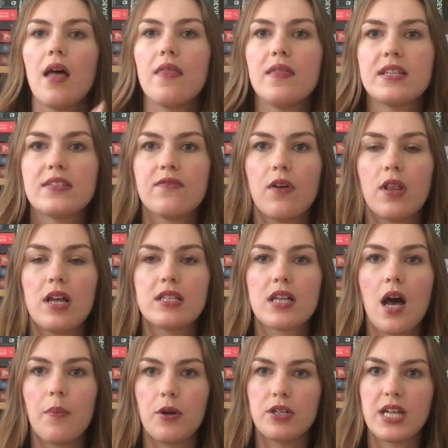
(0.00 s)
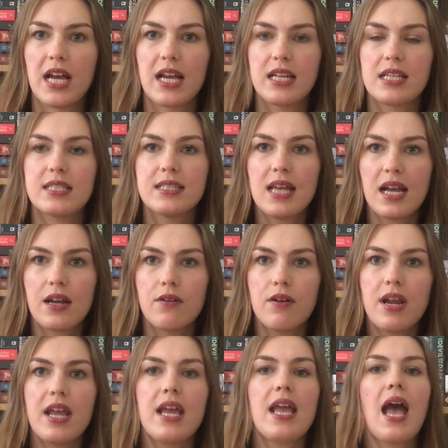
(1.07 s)
This follows our protagonist
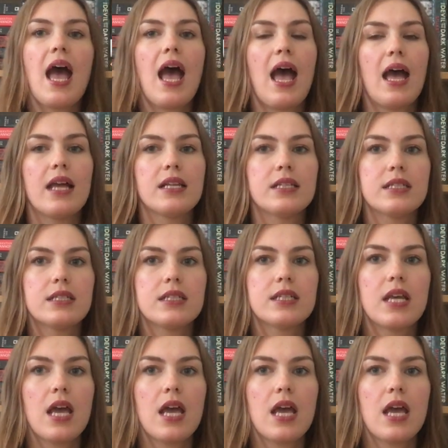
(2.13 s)
Zachary, and